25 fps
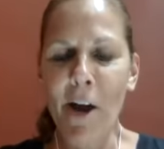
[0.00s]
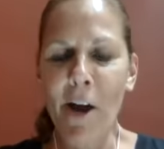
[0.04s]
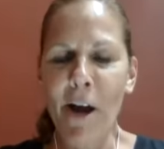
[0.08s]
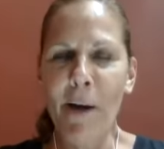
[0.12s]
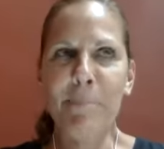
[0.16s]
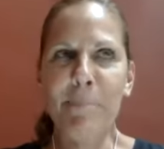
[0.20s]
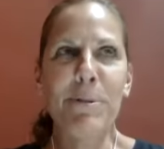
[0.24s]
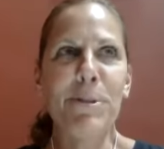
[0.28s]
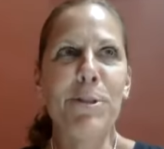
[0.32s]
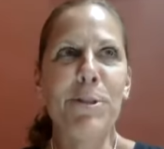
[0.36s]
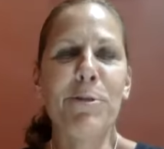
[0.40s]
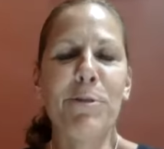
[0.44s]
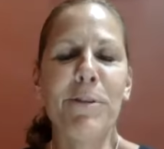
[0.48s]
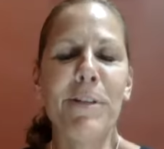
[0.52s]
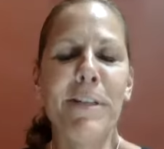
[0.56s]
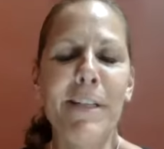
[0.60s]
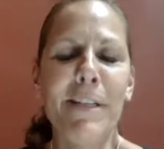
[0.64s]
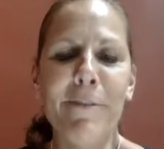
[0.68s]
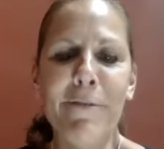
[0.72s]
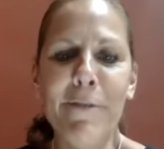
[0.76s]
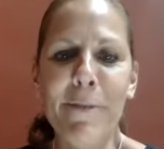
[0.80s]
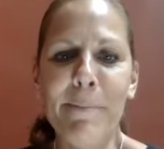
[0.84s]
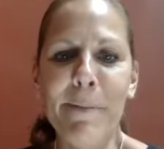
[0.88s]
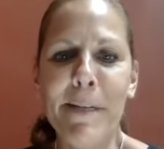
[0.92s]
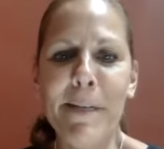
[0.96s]
opportunity
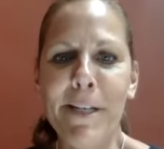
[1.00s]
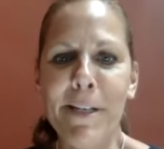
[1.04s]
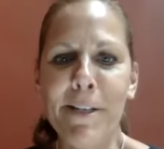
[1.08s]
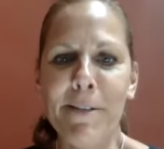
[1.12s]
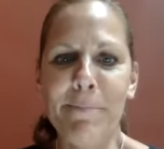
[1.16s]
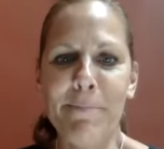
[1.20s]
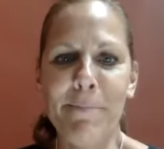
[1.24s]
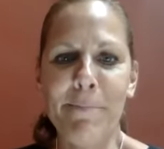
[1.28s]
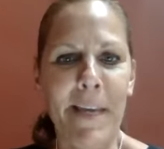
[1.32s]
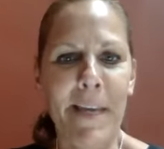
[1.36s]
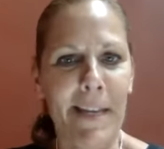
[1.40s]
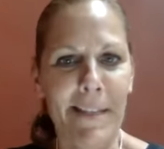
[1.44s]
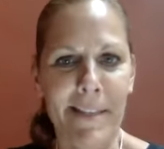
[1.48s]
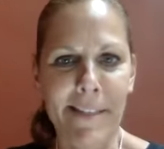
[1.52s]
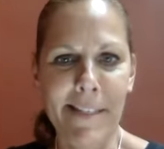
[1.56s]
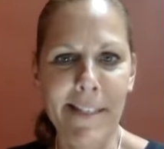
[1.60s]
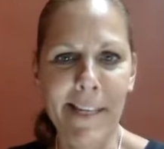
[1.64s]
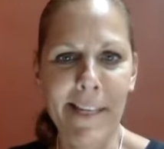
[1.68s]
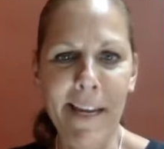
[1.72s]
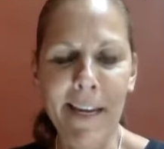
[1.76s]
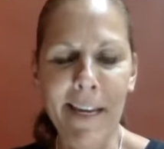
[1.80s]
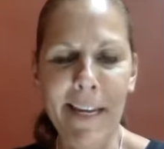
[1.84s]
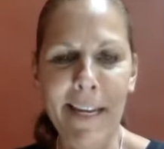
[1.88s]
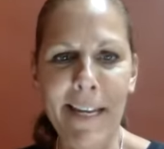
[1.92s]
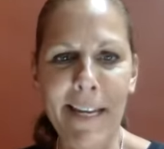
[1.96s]
for me to get
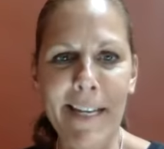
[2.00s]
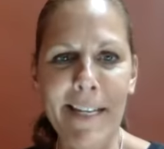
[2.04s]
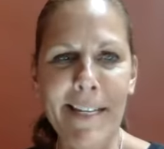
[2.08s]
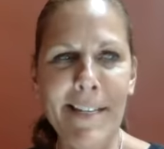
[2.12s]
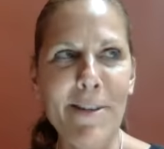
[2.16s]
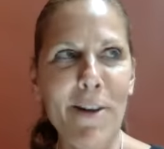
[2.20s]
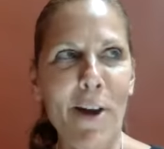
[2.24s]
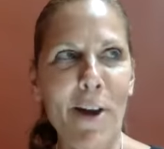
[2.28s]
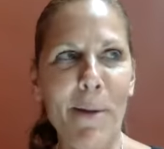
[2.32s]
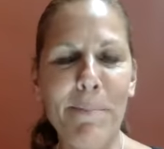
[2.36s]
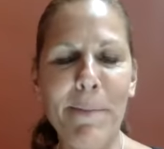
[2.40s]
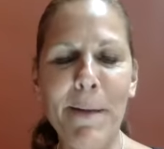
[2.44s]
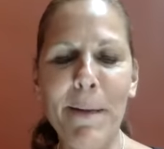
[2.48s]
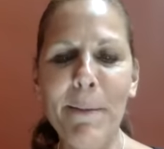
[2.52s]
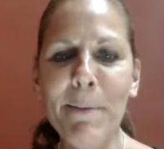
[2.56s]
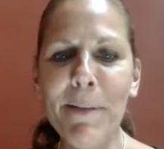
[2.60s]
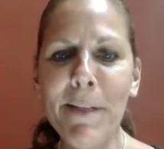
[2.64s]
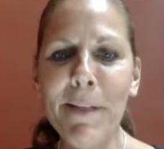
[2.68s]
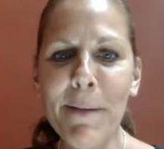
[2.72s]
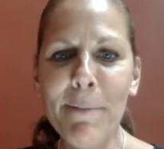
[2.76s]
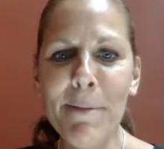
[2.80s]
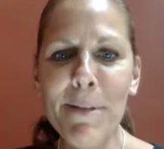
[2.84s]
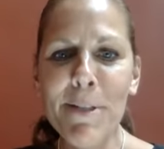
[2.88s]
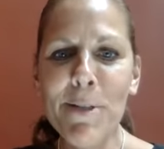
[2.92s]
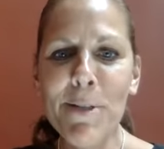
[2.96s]
sick and not be able to
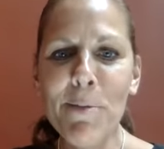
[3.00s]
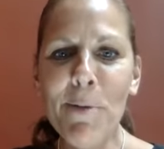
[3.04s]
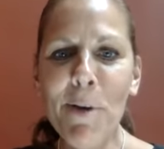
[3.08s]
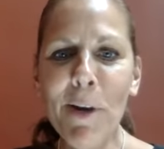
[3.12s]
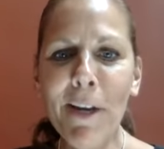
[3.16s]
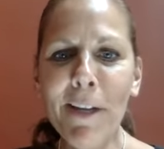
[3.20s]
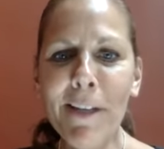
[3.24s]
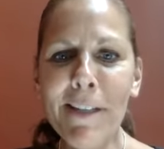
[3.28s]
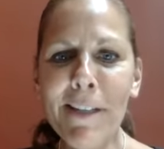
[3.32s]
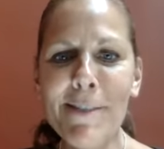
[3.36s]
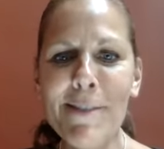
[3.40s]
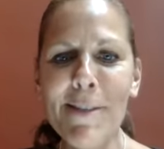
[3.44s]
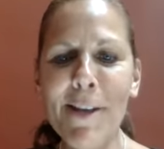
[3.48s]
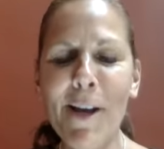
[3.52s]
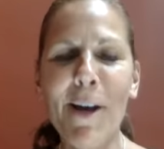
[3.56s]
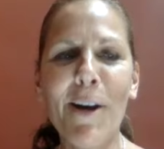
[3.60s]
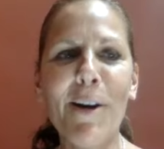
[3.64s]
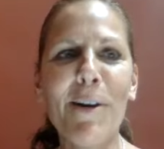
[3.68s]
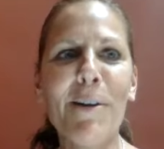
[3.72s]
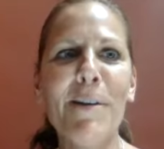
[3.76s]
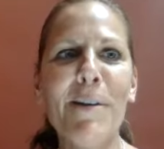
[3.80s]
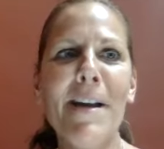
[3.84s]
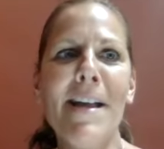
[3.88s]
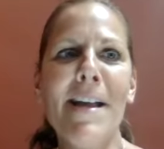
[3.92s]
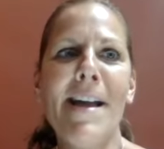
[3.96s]
come into work
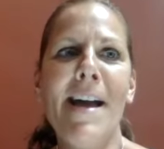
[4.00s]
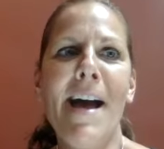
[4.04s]
so